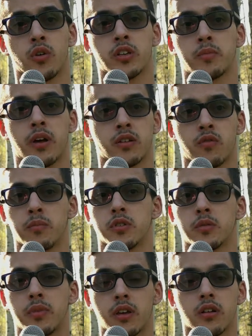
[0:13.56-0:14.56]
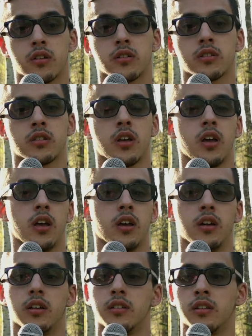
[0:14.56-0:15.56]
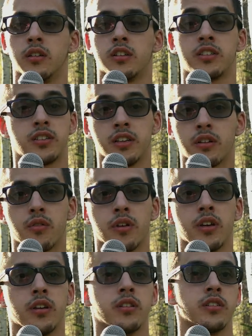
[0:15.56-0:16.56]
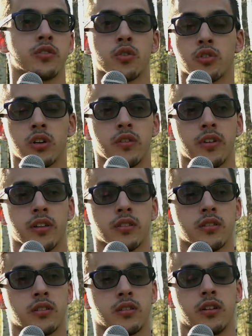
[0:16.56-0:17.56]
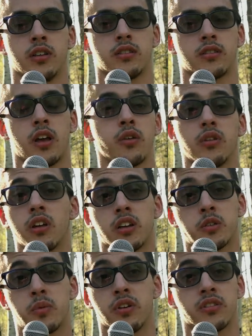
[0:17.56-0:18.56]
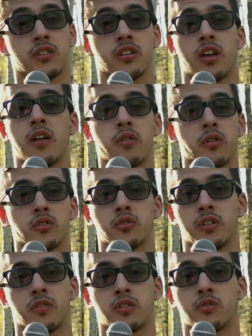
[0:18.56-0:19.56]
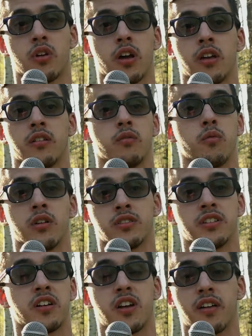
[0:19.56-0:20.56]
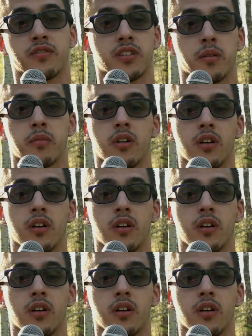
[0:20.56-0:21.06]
you expect from the speakers, the scenery, the social events. It's a unique experience that everyone should ever try once in their lifetime.